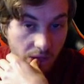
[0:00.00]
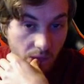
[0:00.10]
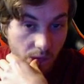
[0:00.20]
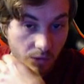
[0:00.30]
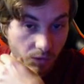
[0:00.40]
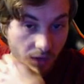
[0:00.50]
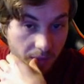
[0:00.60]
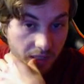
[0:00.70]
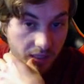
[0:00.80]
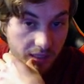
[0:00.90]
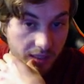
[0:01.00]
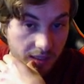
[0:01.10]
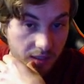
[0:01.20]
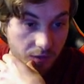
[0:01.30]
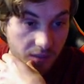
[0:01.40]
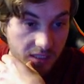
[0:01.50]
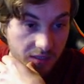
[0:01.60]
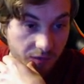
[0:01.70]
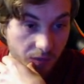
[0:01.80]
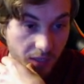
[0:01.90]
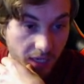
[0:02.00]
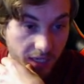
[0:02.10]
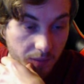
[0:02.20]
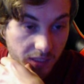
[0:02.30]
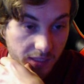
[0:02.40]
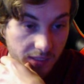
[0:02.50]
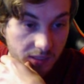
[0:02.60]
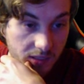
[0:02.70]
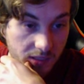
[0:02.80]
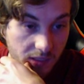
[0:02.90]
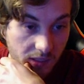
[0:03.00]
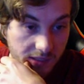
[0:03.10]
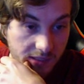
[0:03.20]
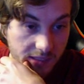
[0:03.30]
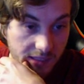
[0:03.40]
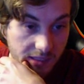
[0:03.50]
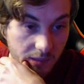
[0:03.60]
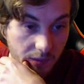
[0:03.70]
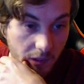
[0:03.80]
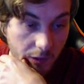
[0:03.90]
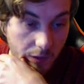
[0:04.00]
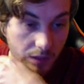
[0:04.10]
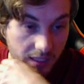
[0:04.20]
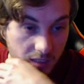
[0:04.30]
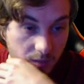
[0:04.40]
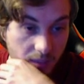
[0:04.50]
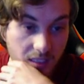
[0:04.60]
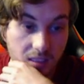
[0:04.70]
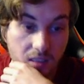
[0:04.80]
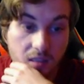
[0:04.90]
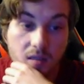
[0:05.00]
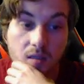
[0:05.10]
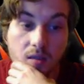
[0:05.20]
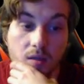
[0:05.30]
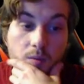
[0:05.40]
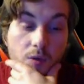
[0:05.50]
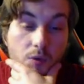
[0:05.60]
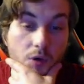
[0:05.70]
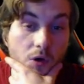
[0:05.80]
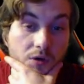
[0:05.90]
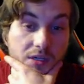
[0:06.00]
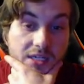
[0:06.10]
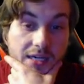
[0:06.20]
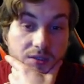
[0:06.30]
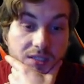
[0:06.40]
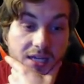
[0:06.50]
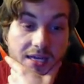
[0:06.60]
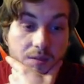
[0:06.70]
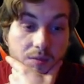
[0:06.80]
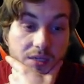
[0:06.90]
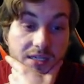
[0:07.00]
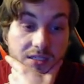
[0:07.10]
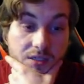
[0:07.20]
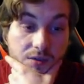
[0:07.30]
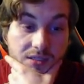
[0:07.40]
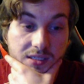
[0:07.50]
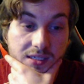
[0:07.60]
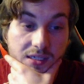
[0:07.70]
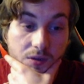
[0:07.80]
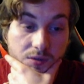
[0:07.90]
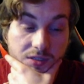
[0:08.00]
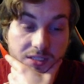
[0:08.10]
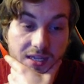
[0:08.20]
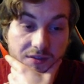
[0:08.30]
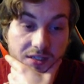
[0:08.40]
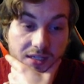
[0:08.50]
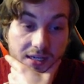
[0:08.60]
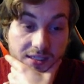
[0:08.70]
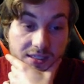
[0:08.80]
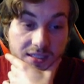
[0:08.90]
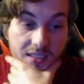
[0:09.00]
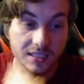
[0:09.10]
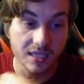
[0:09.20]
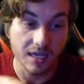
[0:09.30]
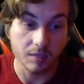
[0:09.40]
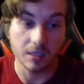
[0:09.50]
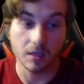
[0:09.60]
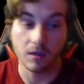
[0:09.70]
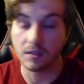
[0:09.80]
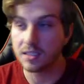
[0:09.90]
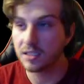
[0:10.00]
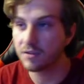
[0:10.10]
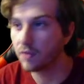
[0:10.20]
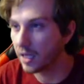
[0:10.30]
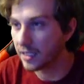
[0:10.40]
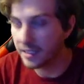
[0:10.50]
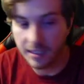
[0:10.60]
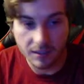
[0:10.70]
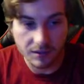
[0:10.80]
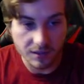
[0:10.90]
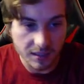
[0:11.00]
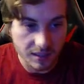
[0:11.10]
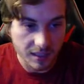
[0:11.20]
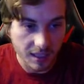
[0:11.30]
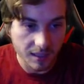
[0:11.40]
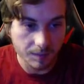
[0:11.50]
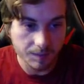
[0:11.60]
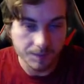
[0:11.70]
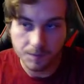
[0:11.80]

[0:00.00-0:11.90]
We're rapidly decreasing from 9 minutes. That's a little bit longer than I expected, but we're already down to 8 minutes. So it's 7. Yeah, it's not going to be long. It's flying down in time.